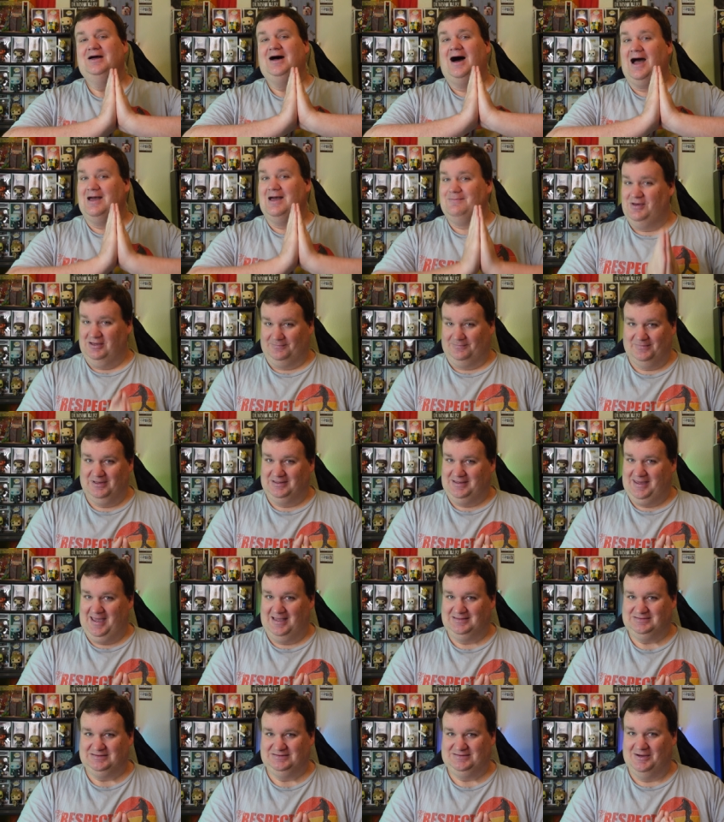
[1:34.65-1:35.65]
I pick my
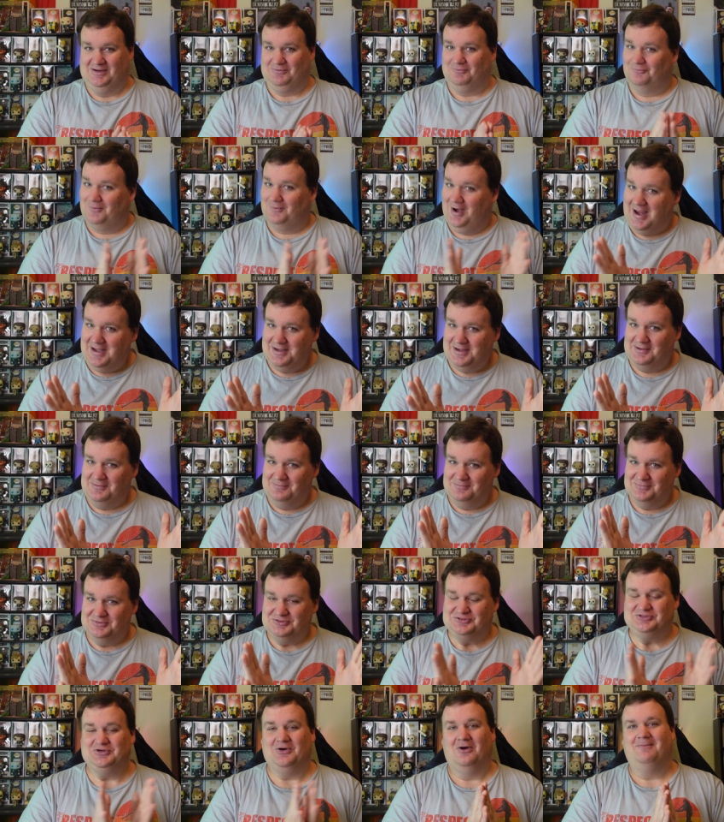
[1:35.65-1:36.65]
cases at
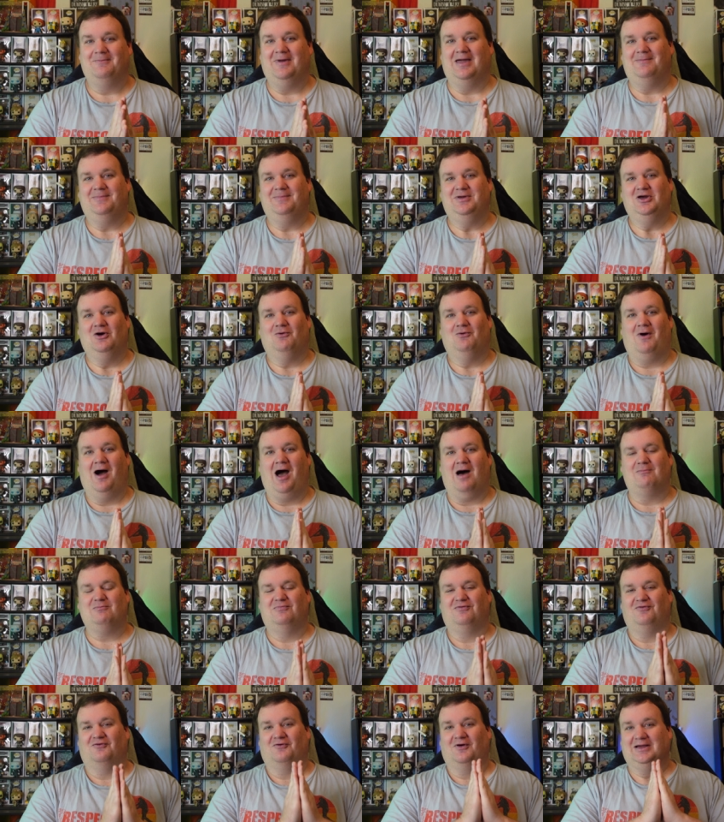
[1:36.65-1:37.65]
random, so it may be a while
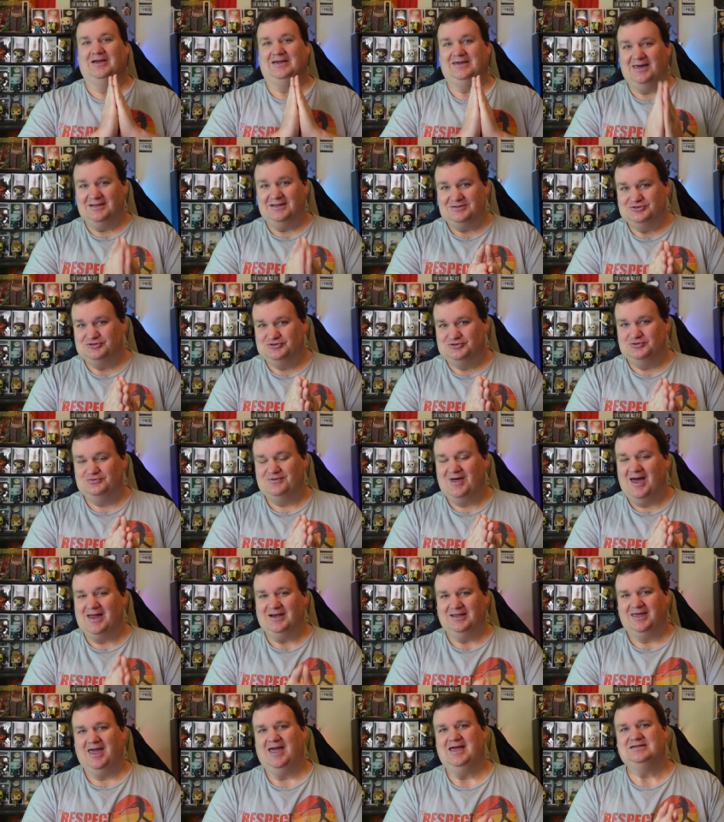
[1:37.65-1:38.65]
before I get to
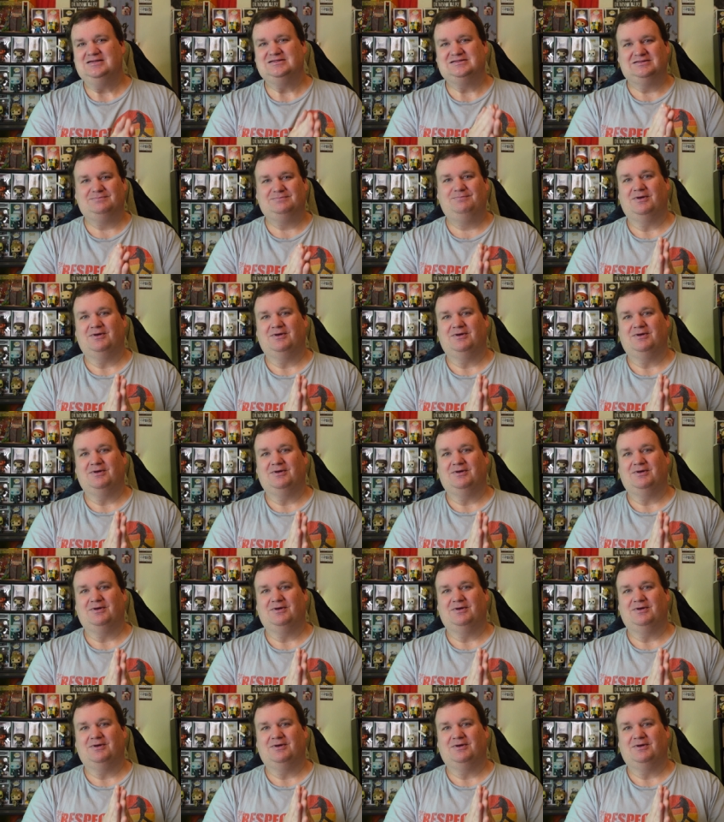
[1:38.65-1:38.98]
that case,